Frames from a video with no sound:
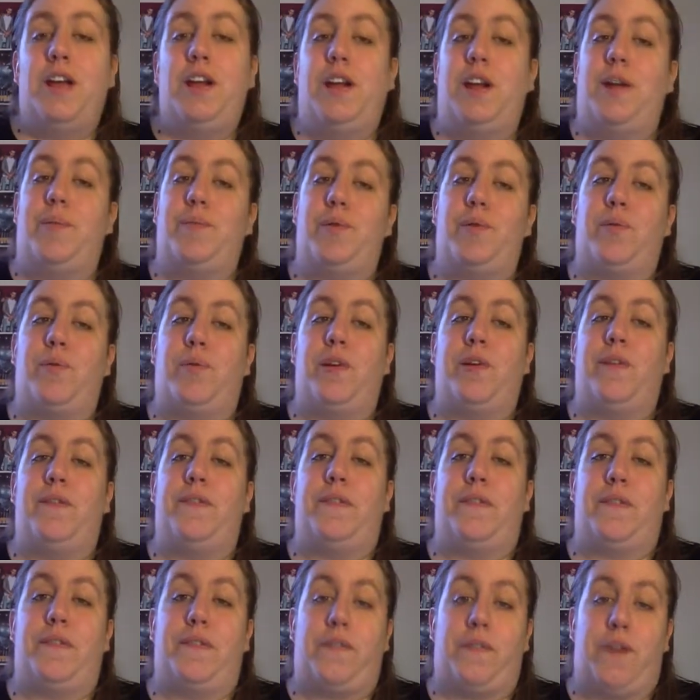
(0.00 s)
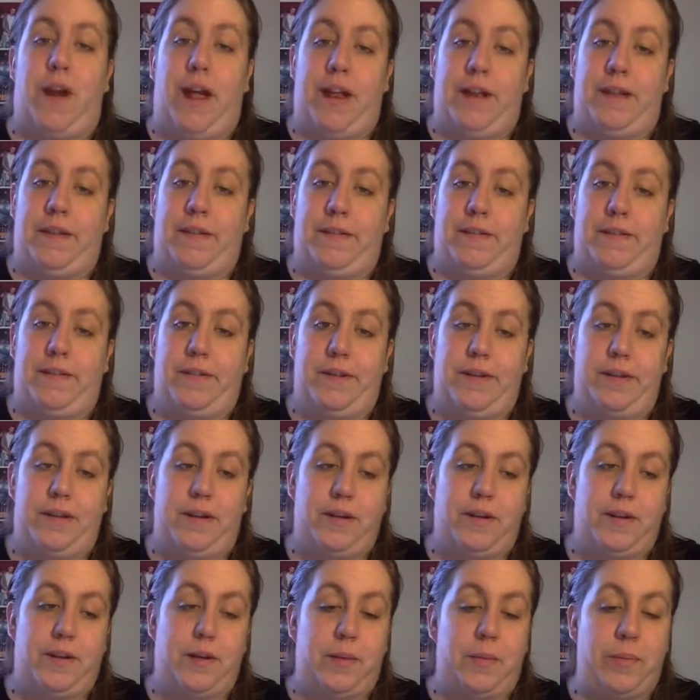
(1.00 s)
Number 1, Friends.
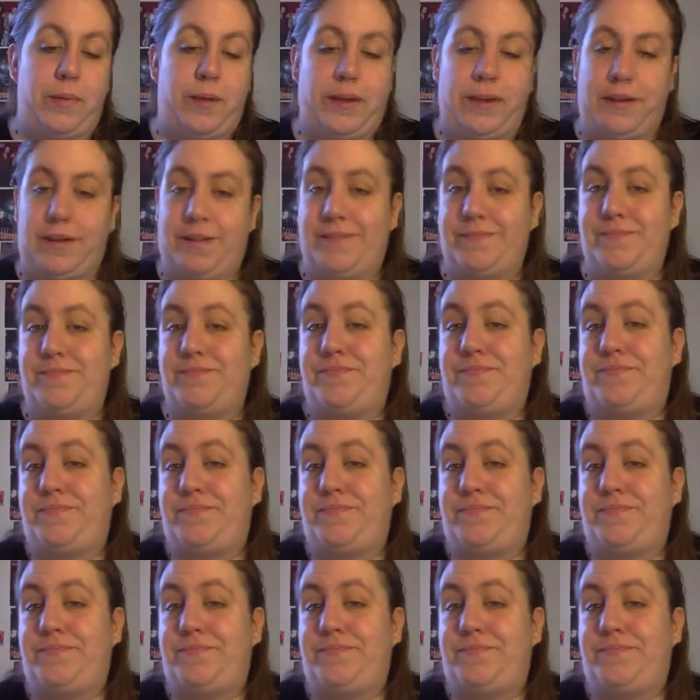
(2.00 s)
I mean,